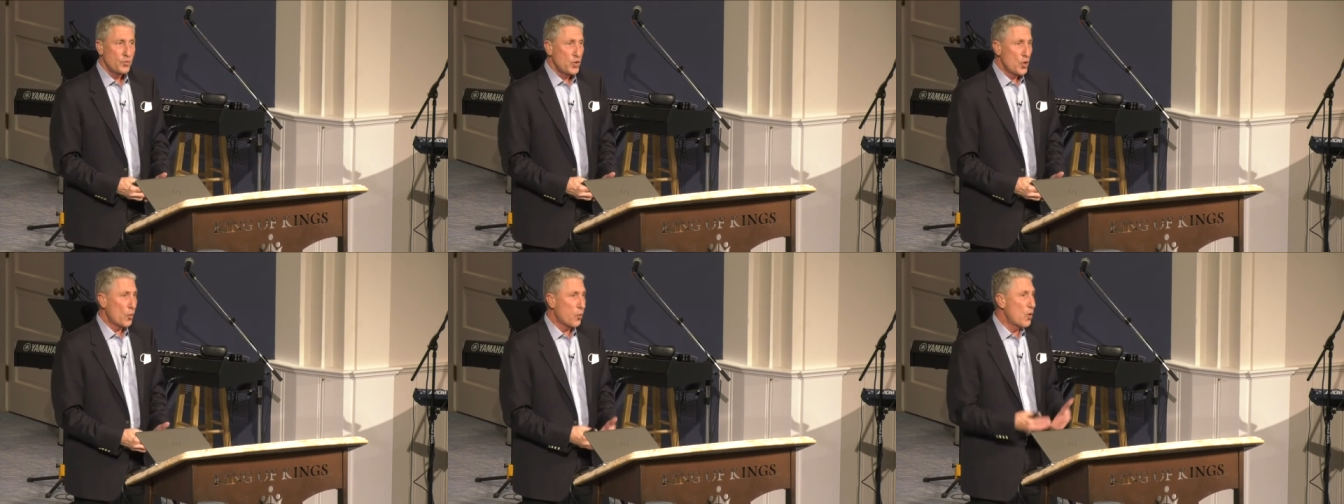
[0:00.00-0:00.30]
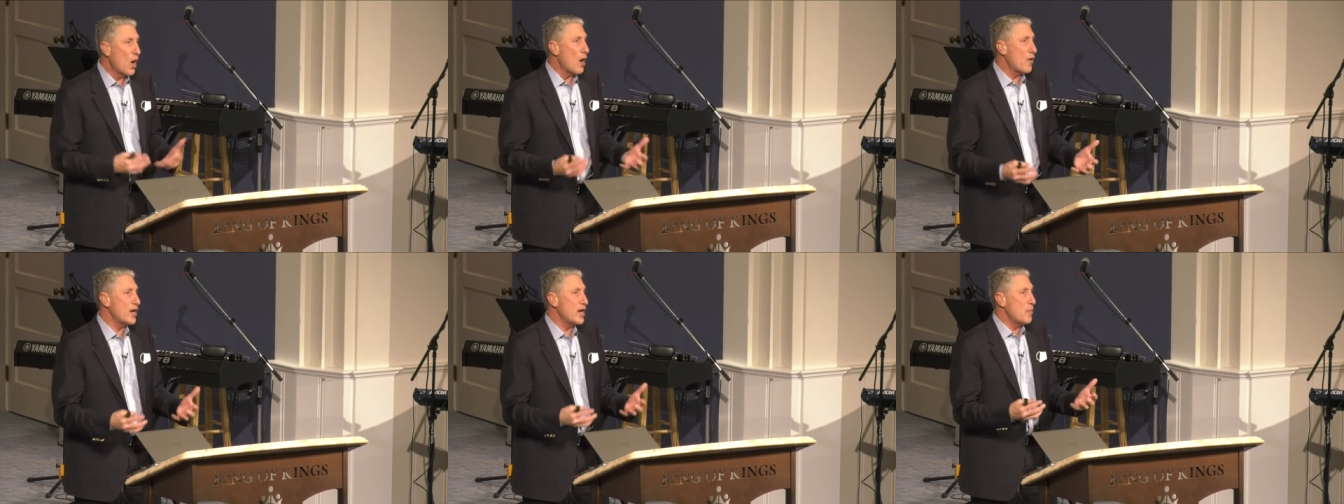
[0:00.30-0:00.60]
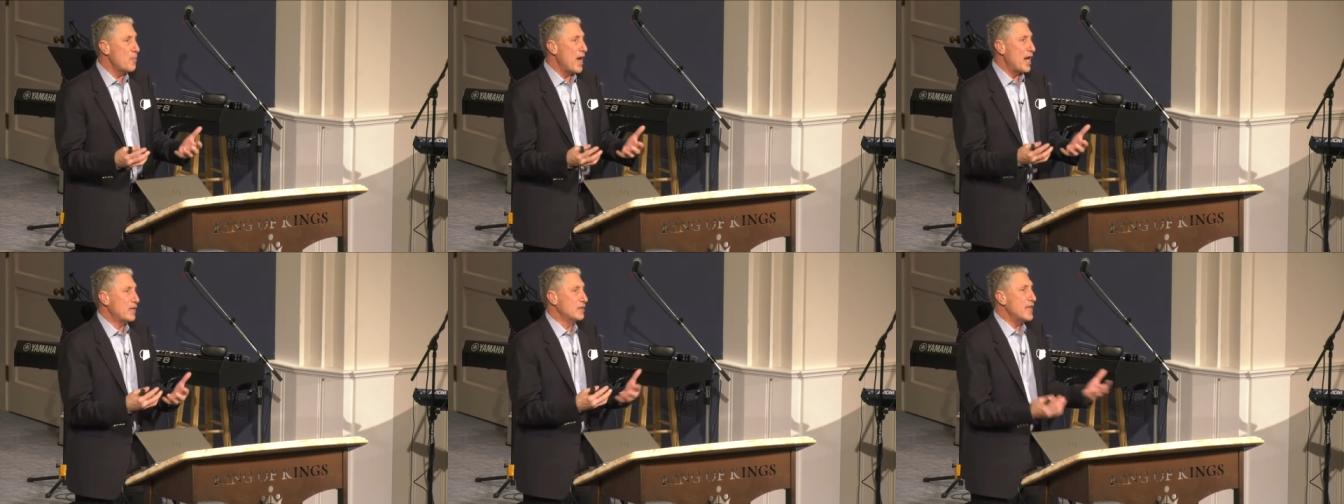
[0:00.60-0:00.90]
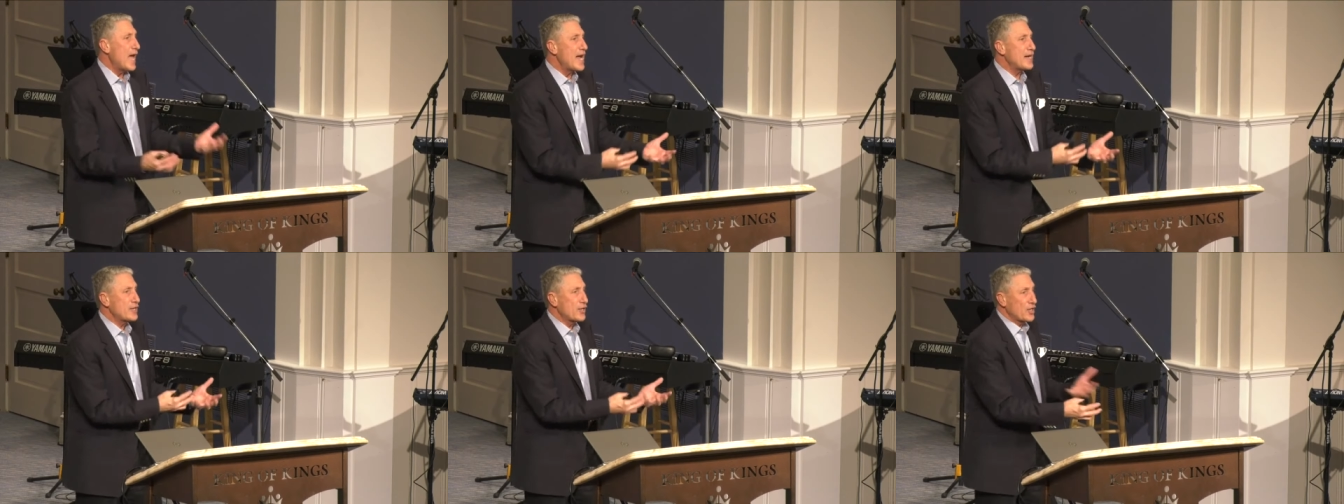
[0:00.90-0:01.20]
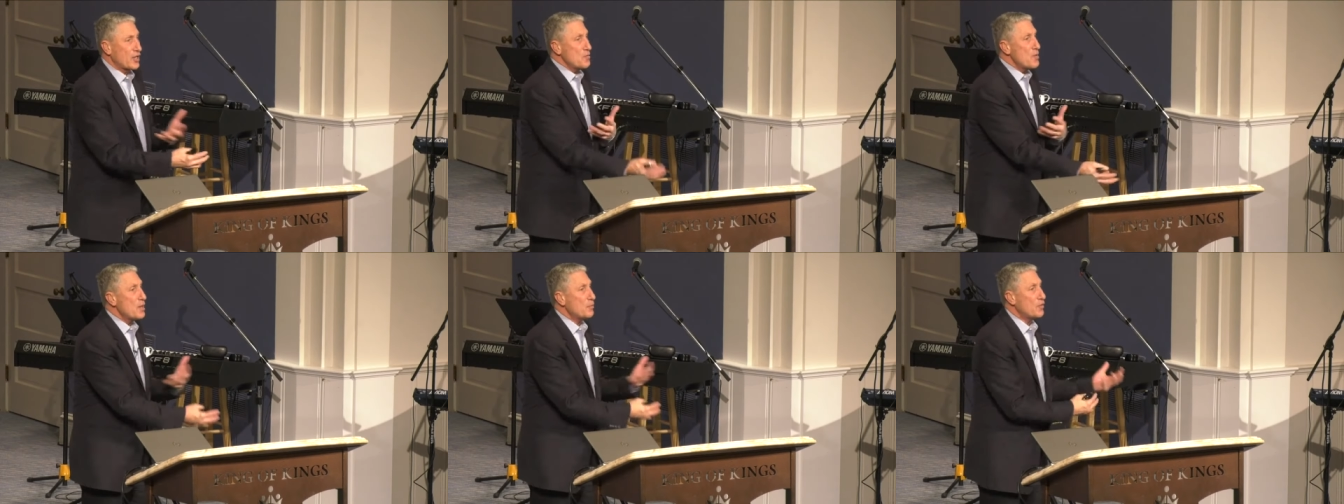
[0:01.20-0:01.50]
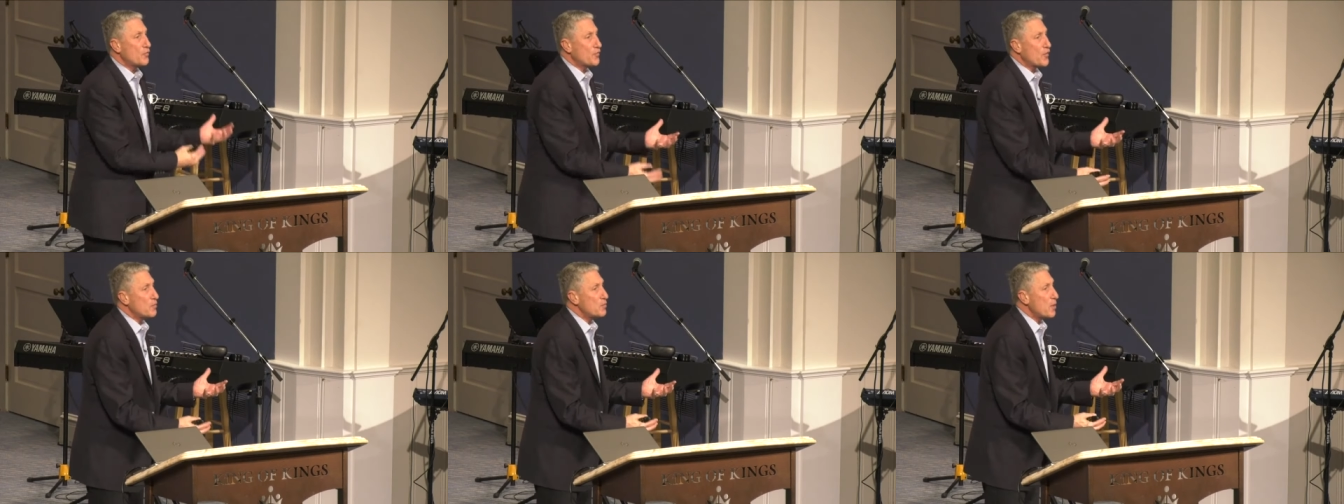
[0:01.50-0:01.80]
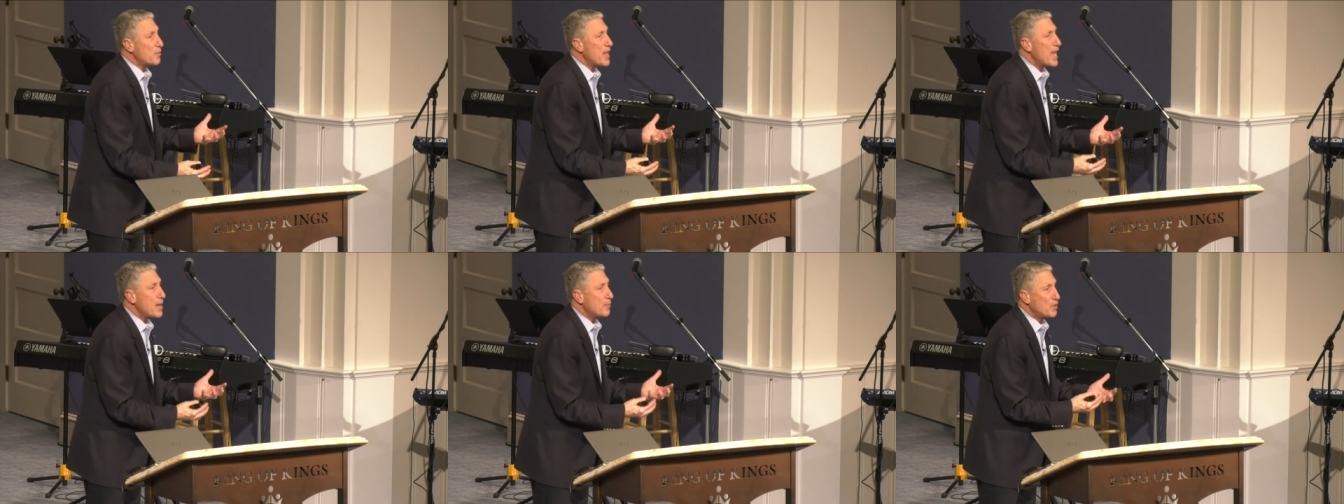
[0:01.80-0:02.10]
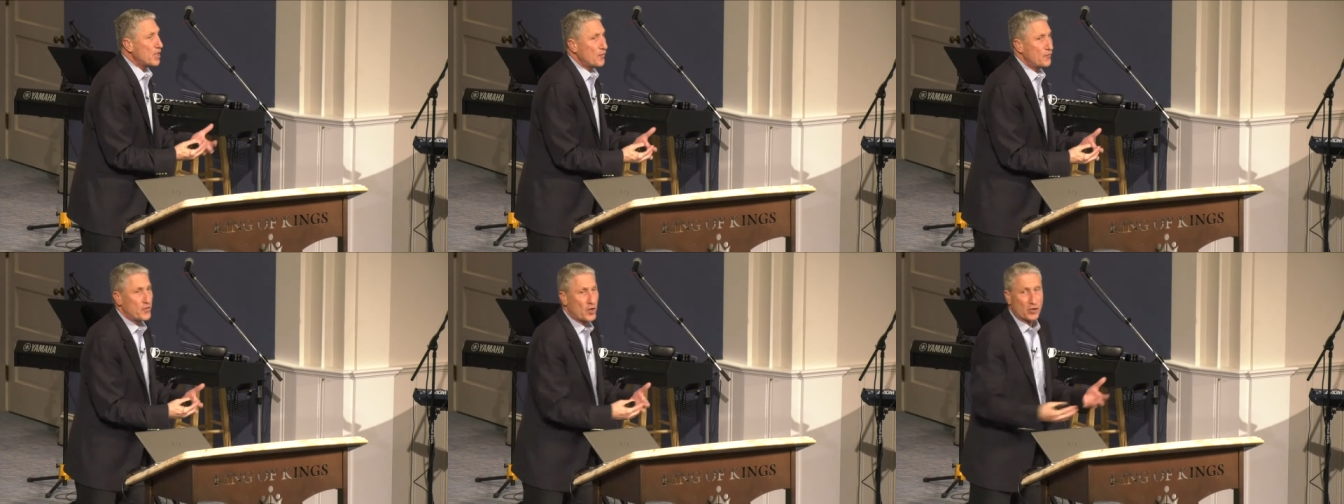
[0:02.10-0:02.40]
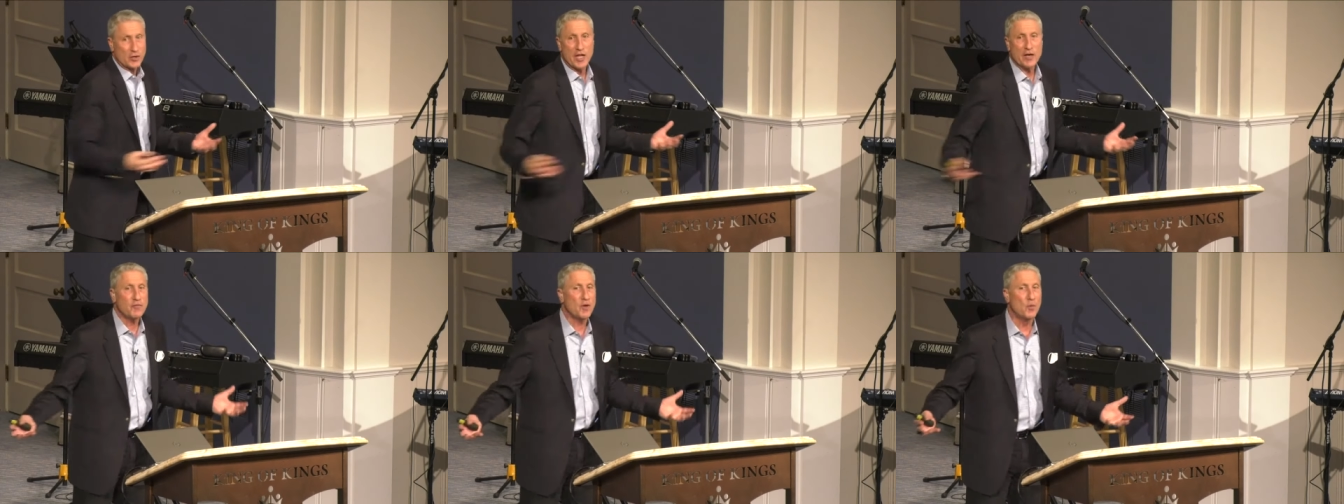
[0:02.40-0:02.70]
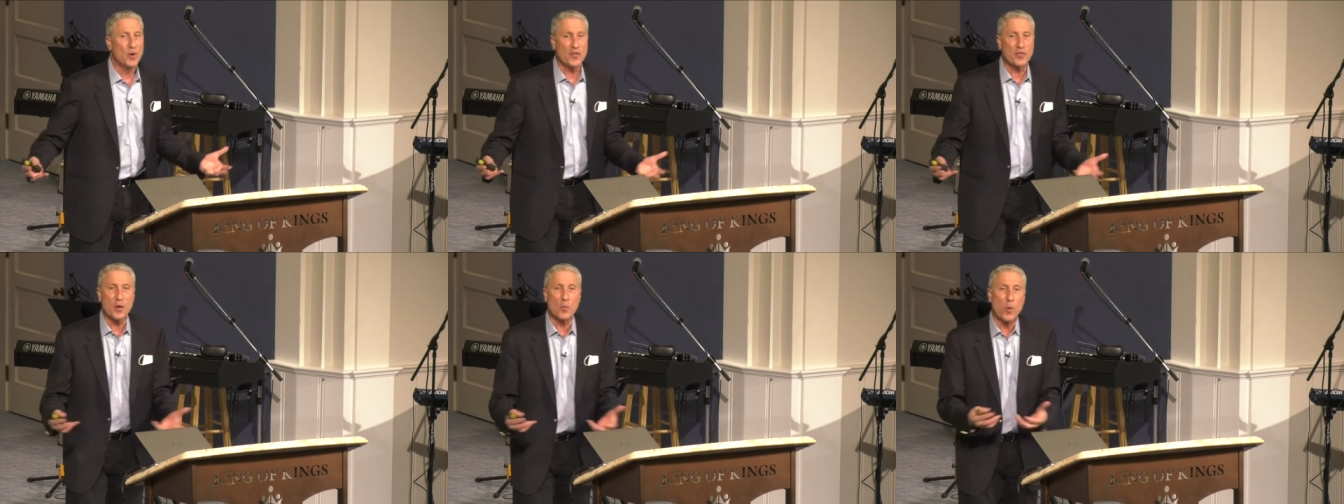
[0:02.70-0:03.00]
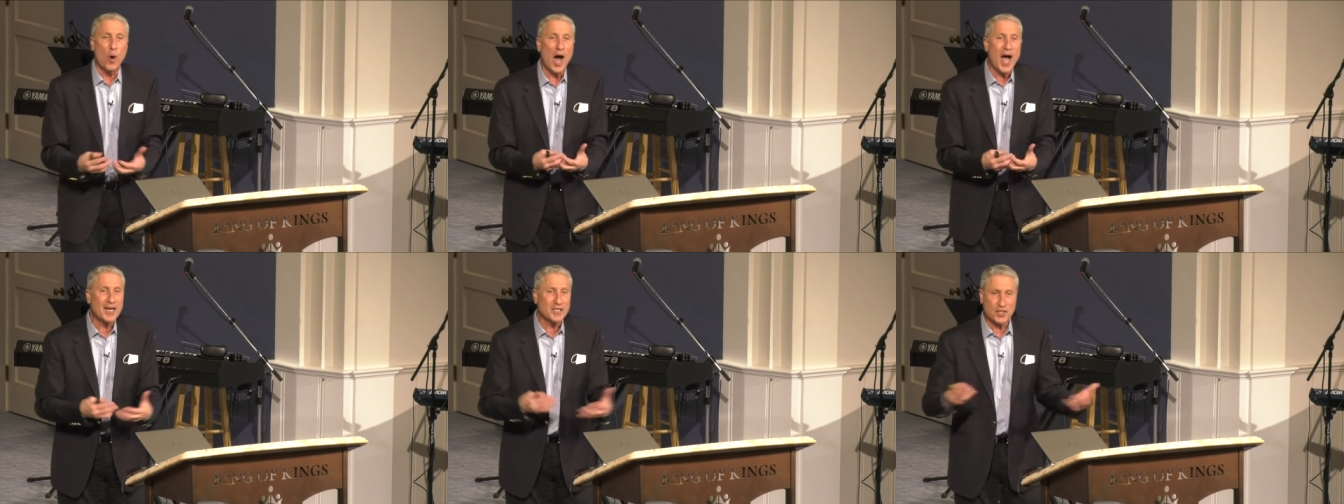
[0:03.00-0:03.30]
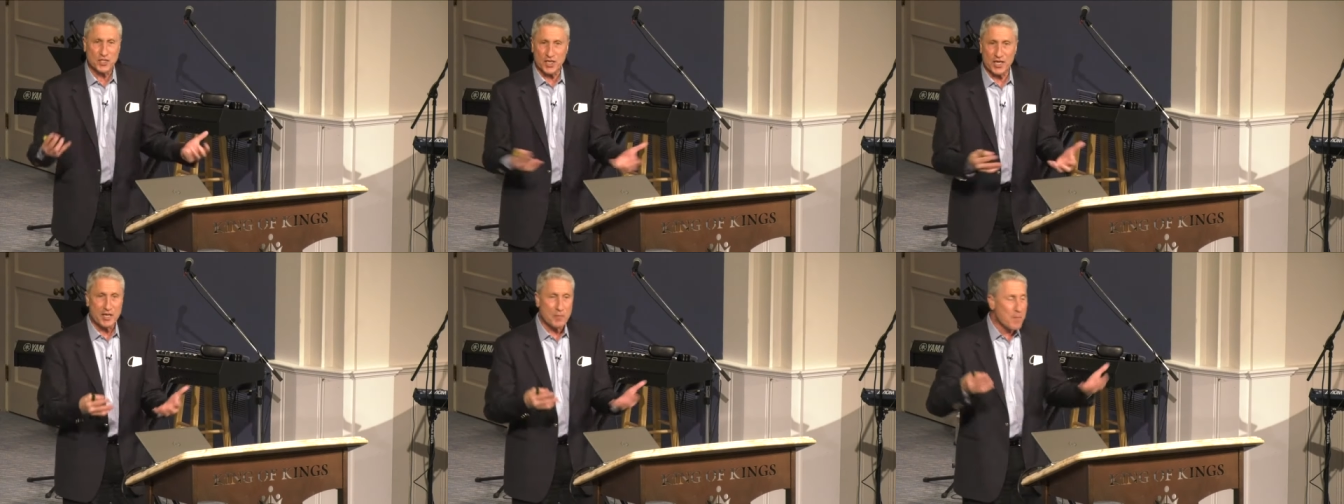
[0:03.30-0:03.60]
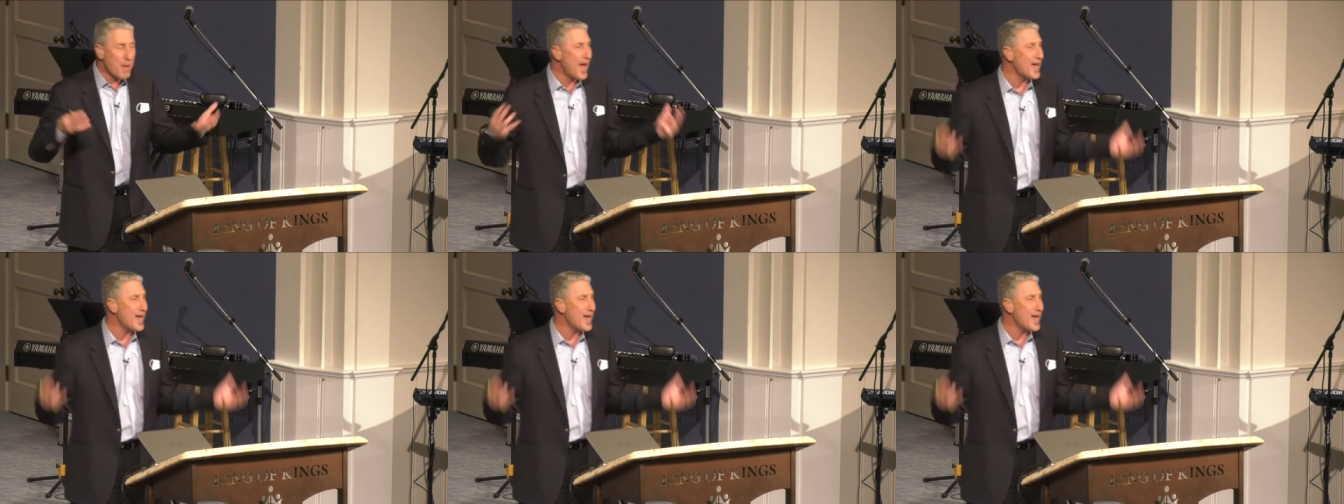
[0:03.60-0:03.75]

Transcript: you're worried about a lack of commitment from the man, but if you're living with him, why should he